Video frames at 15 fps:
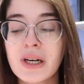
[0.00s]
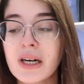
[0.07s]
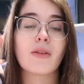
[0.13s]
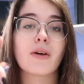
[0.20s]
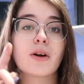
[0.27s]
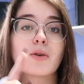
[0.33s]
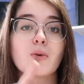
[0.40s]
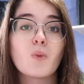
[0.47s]

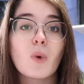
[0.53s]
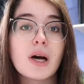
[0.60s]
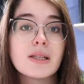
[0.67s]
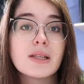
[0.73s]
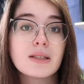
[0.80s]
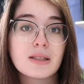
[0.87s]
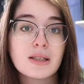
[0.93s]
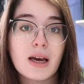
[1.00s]
And then on
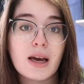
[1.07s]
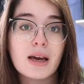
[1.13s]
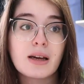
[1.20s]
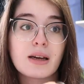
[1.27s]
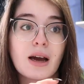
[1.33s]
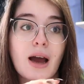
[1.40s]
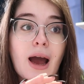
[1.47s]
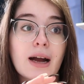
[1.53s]

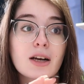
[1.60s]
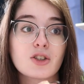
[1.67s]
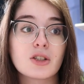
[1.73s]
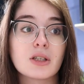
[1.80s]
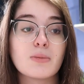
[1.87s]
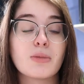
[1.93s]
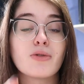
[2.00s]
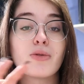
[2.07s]
Wednesday,
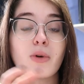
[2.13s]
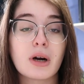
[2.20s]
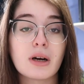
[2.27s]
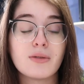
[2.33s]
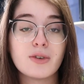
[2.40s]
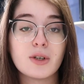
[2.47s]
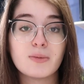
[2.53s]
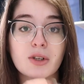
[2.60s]
actually before I
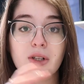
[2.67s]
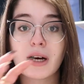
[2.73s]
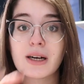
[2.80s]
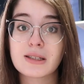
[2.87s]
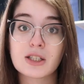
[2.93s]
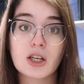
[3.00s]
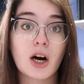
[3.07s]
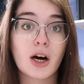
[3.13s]
filmed the
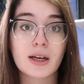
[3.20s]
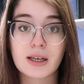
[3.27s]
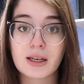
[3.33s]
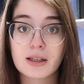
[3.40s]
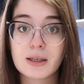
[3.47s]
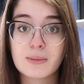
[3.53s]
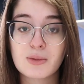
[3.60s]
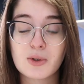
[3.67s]
last talking
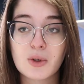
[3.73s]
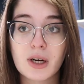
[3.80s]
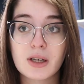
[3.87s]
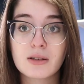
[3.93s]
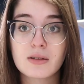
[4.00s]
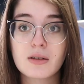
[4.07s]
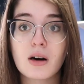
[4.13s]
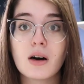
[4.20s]
clips you
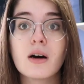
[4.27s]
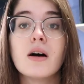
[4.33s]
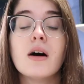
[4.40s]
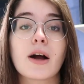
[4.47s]
guys saw,